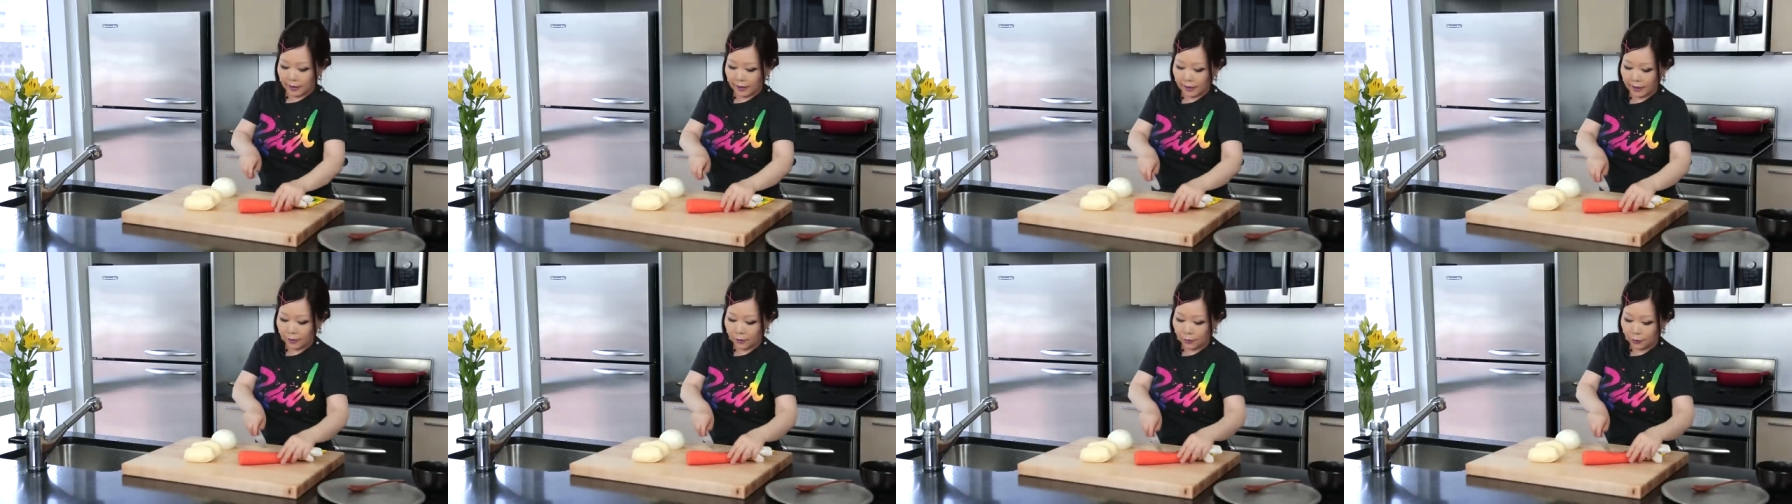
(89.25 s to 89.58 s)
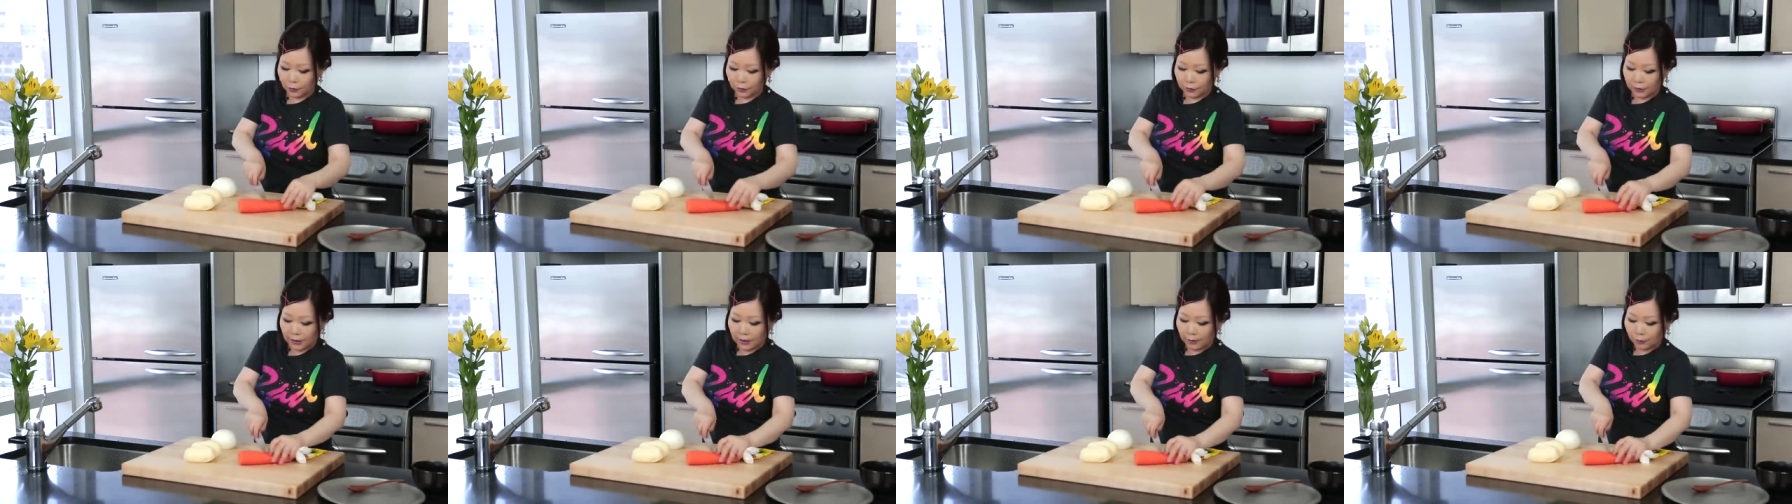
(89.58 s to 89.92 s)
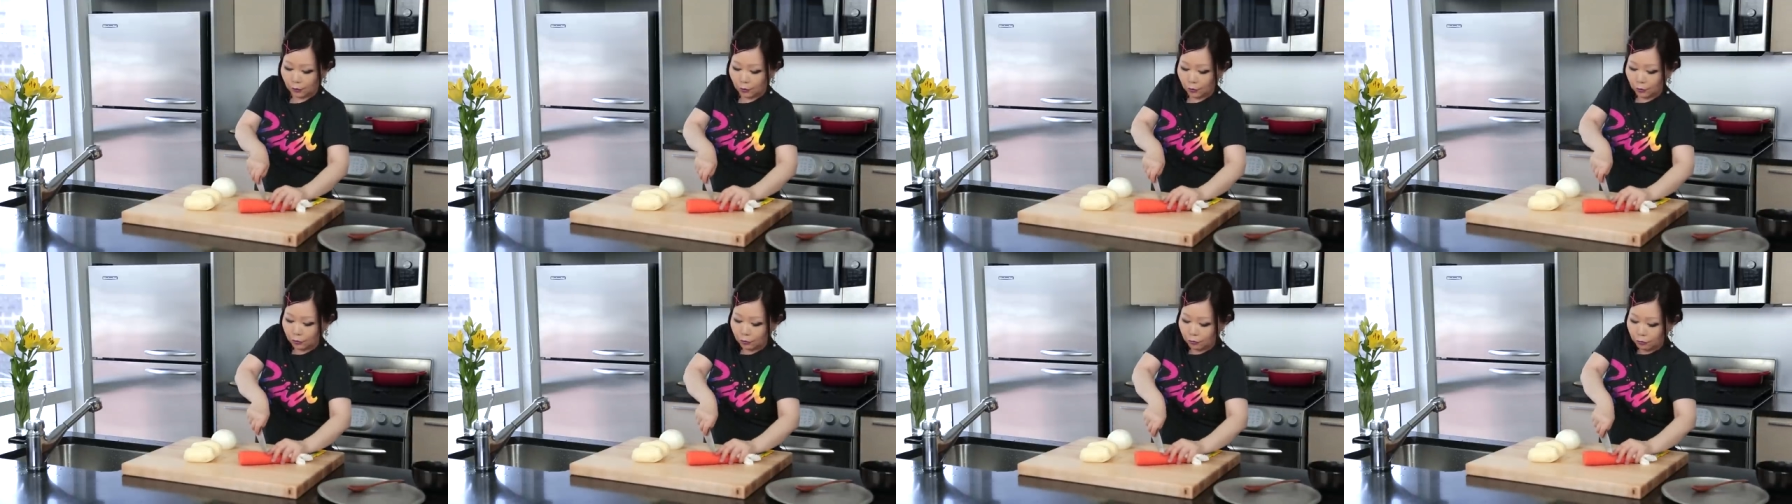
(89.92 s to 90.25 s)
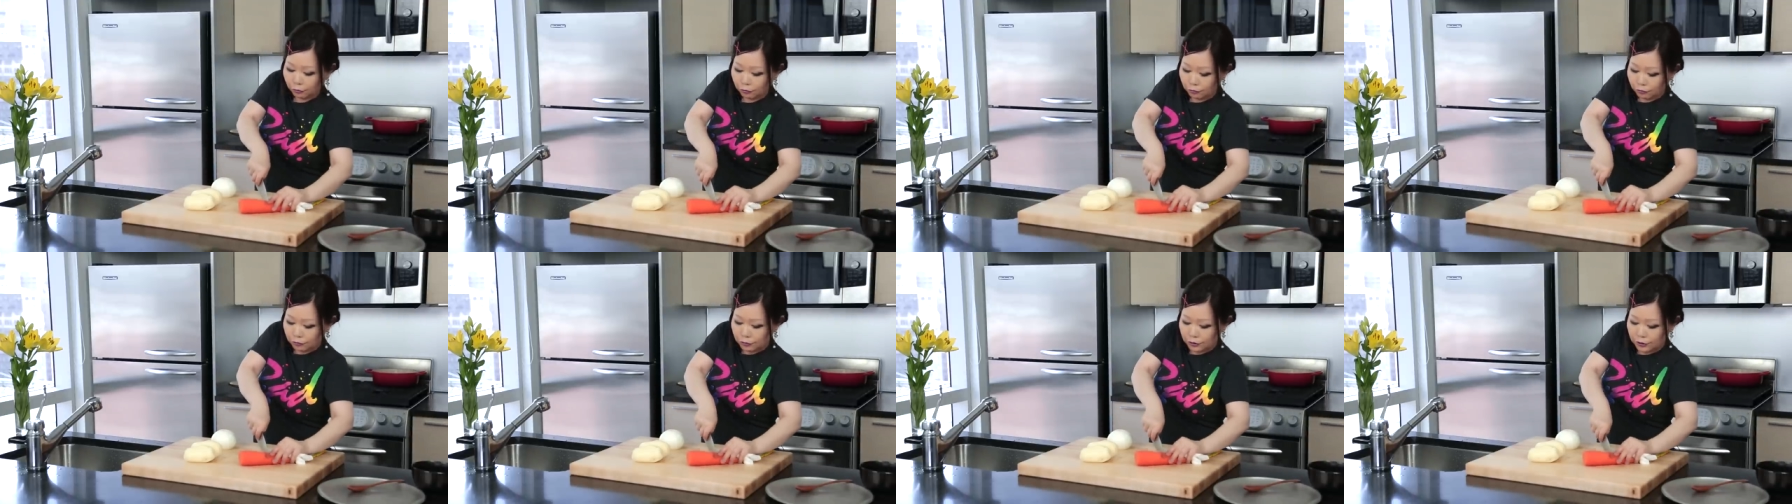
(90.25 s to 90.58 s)
carrot, I'm going
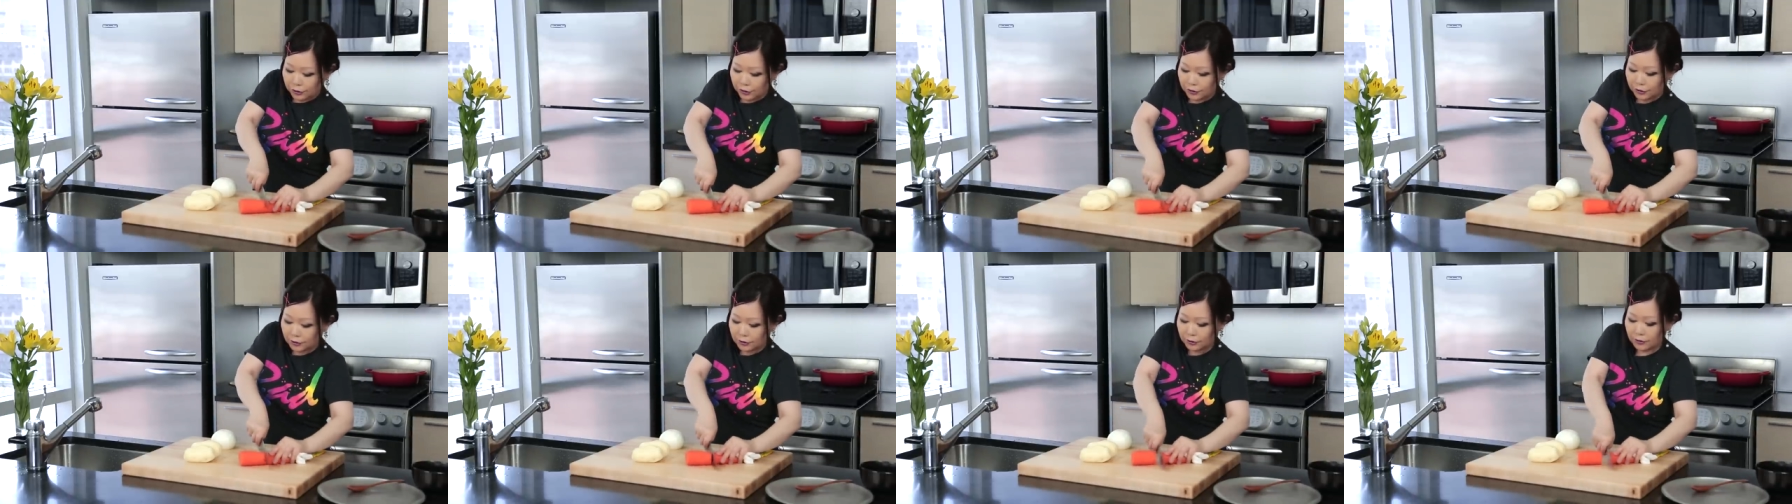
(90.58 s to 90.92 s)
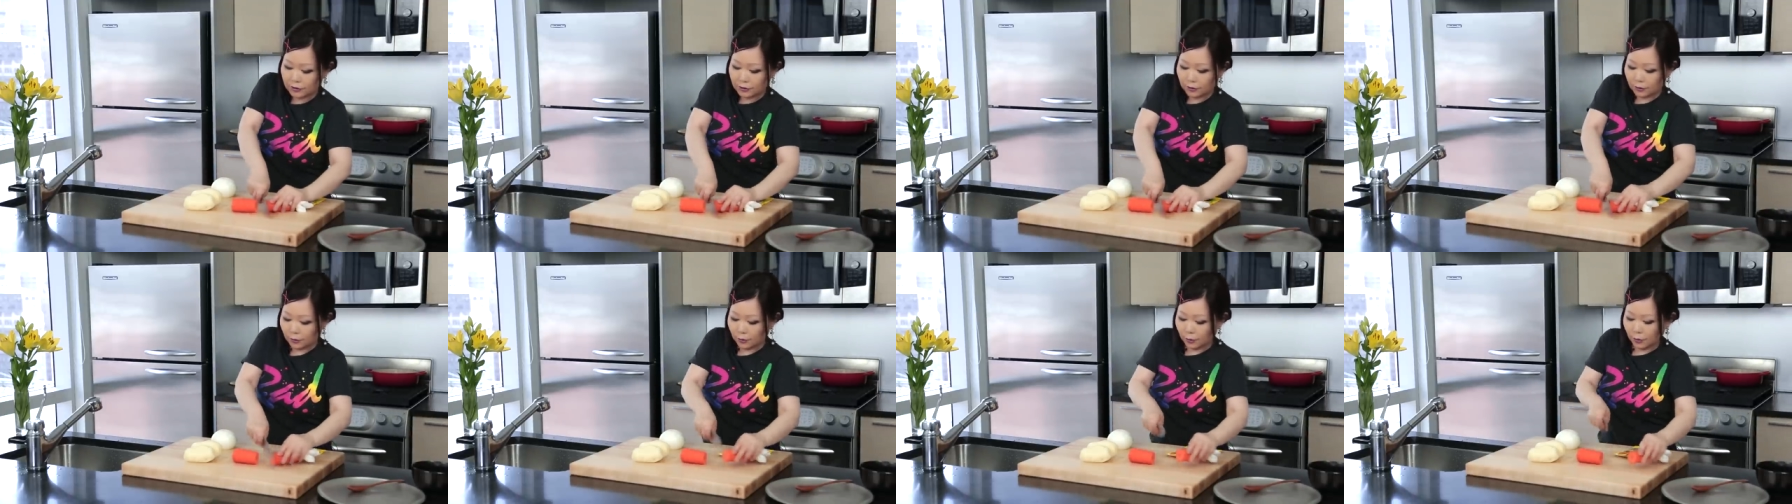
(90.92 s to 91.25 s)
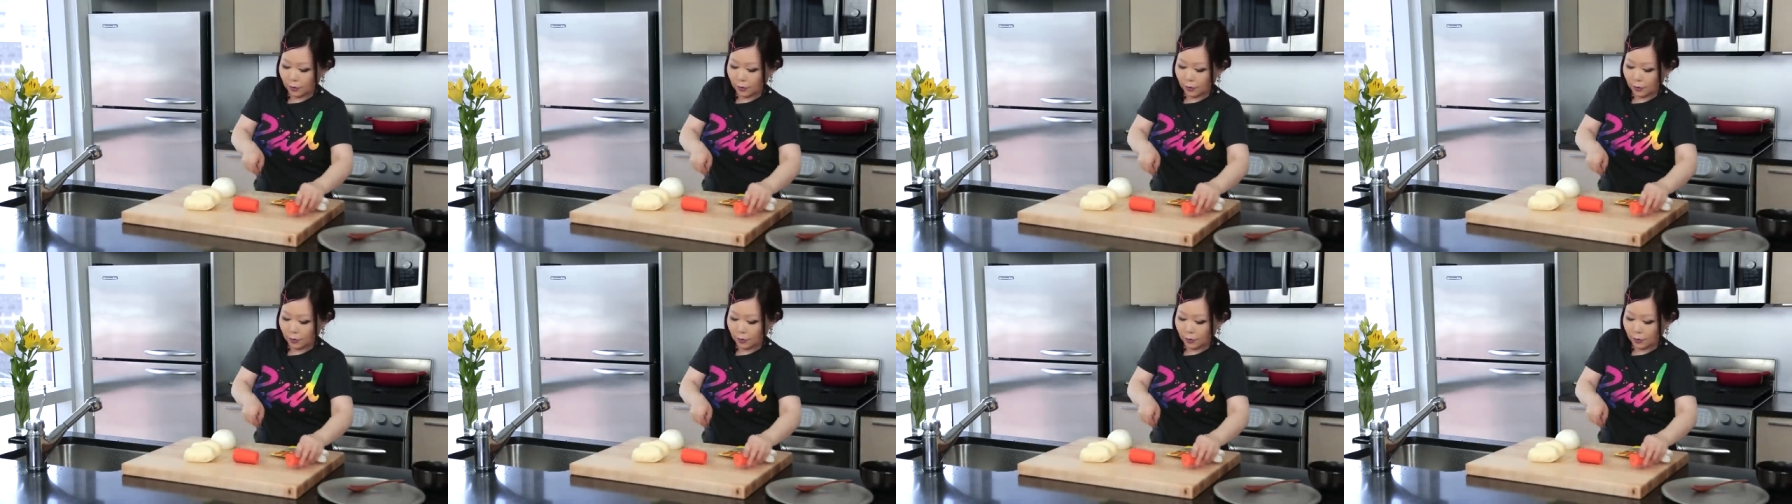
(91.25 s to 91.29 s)
to use just uh,